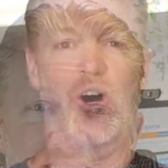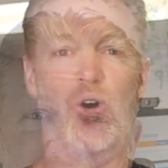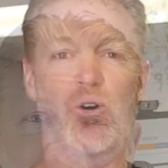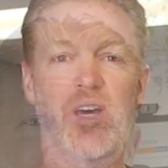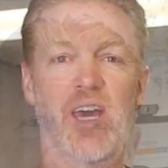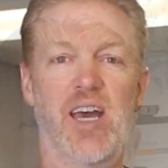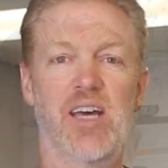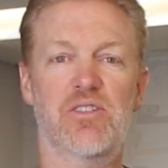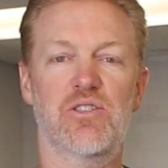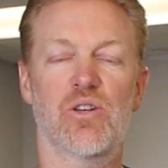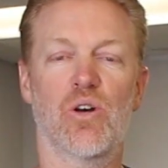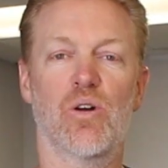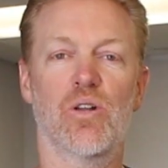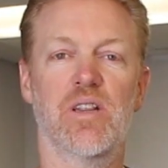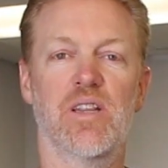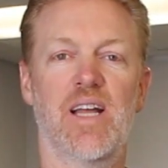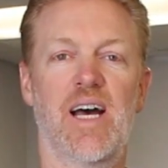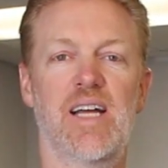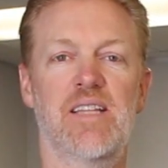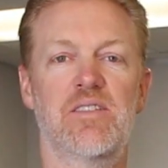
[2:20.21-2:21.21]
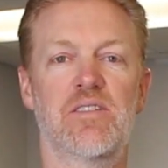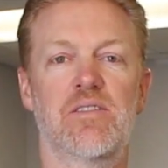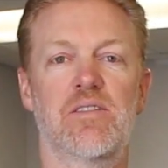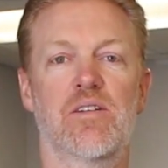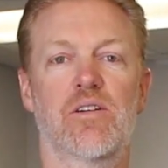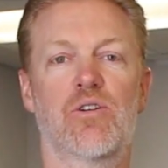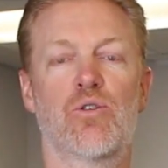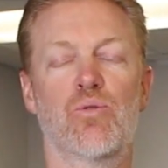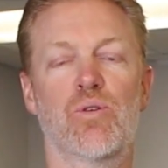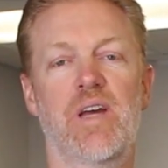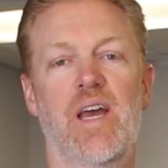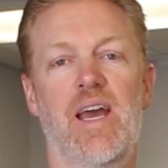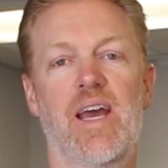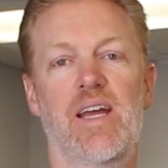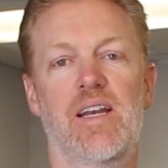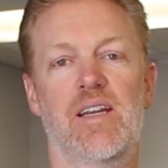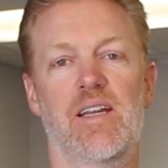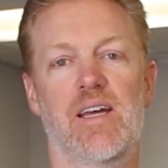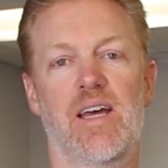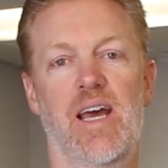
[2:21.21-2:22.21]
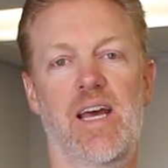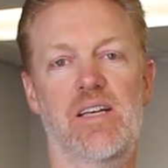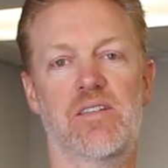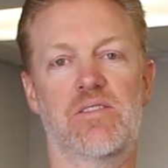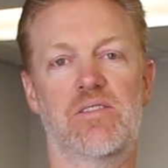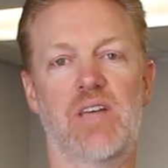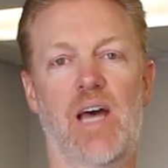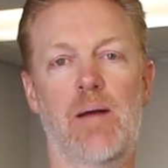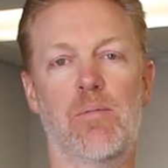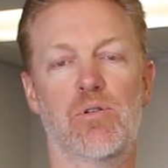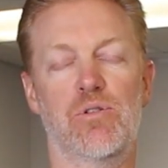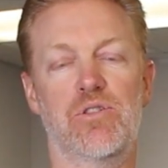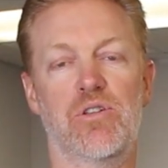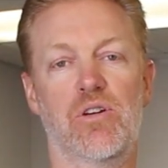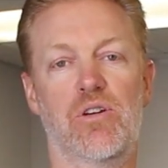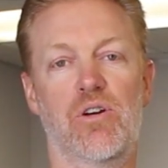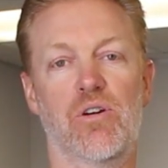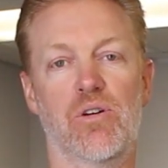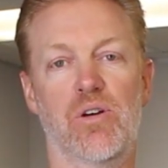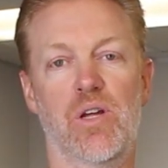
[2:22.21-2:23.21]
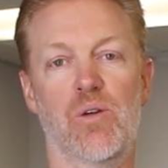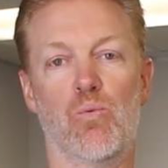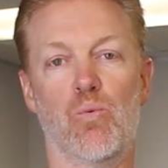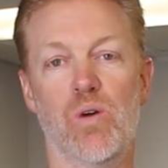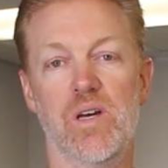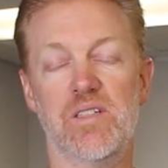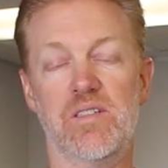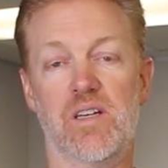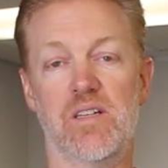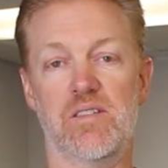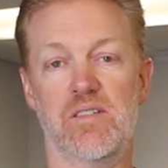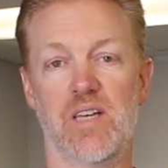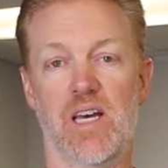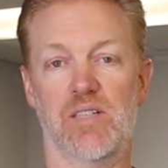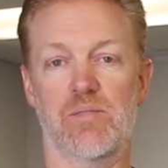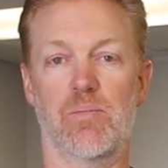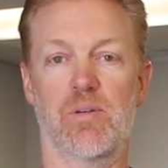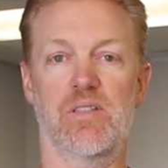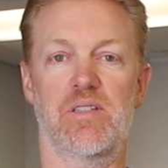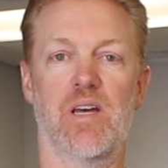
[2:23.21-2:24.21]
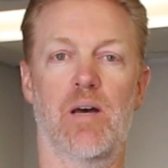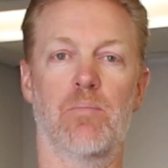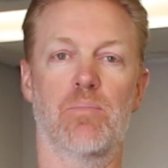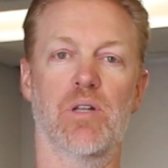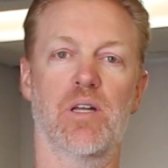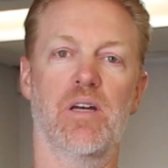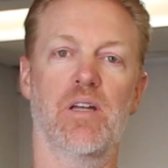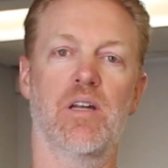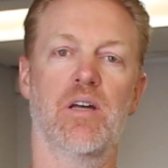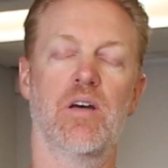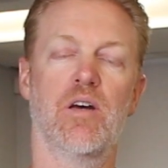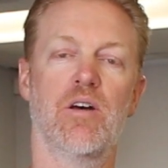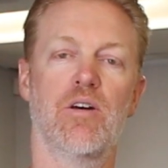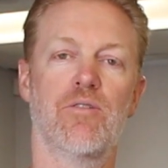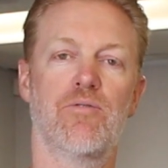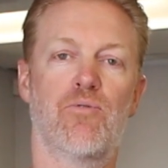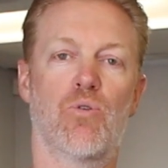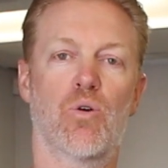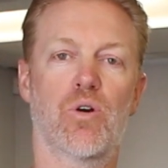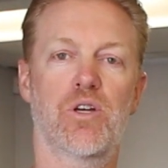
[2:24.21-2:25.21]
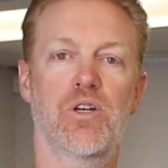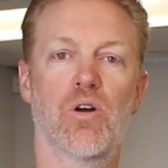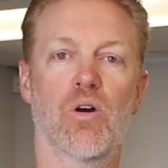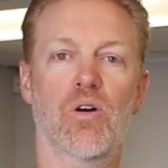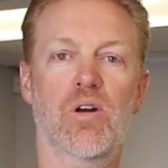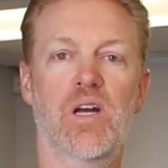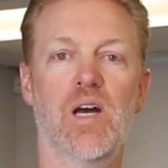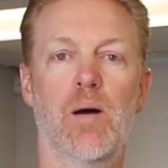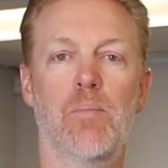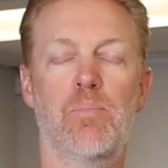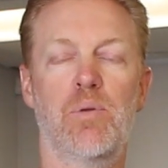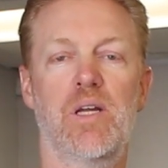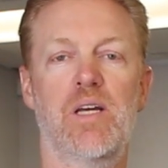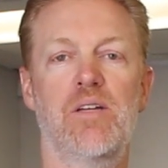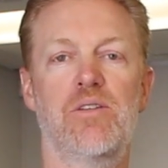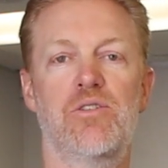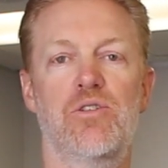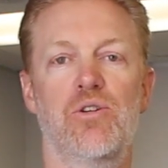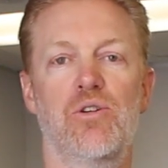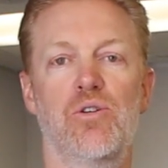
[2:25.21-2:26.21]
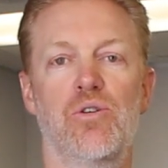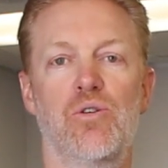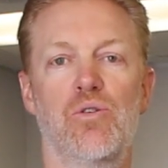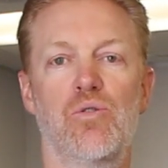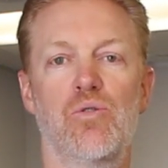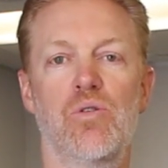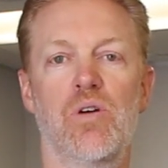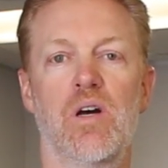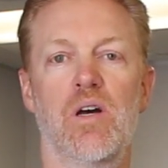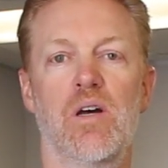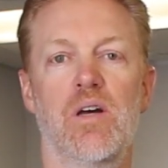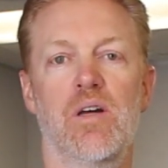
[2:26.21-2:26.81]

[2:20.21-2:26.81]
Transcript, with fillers: Okay, so let's create a cybersecurity risk assessment template for your company to